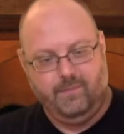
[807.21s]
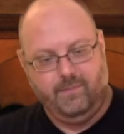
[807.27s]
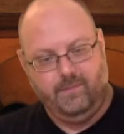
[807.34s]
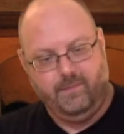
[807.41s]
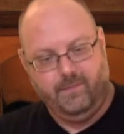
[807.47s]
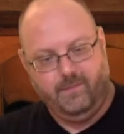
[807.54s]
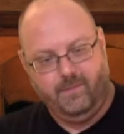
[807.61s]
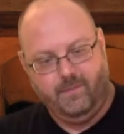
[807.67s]

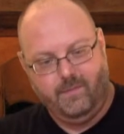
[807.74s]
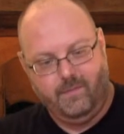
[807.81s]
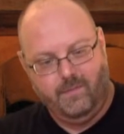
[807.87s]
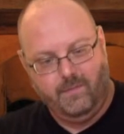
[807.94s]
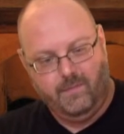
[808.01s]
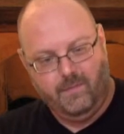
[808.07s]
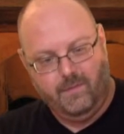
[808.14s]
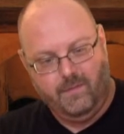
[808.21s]

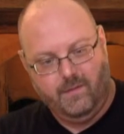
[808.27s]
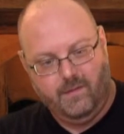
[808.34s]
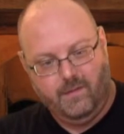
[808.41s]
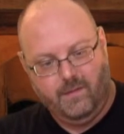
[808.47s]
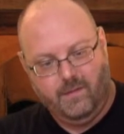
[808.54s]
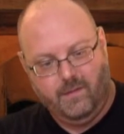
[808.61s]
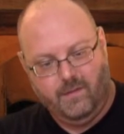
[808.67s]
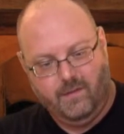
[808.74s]

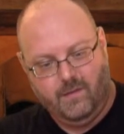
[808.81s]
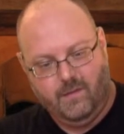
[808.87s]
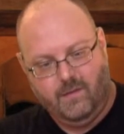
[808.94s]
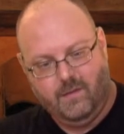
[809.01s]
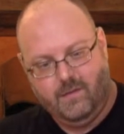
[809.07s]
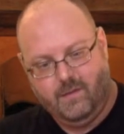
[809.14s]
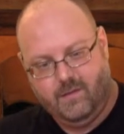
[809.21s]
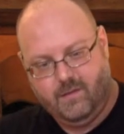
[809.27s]

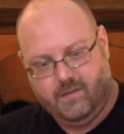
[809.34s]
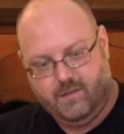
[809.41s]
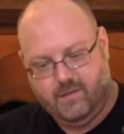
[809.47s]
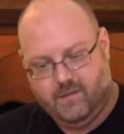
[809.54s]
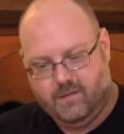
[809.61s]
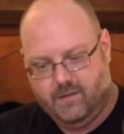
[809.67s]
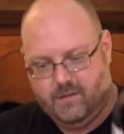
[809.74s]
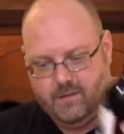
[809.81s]

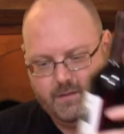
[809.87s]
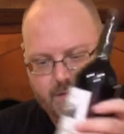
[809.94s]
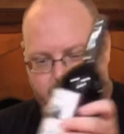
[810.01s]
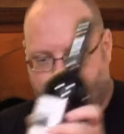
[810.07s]
[no speech]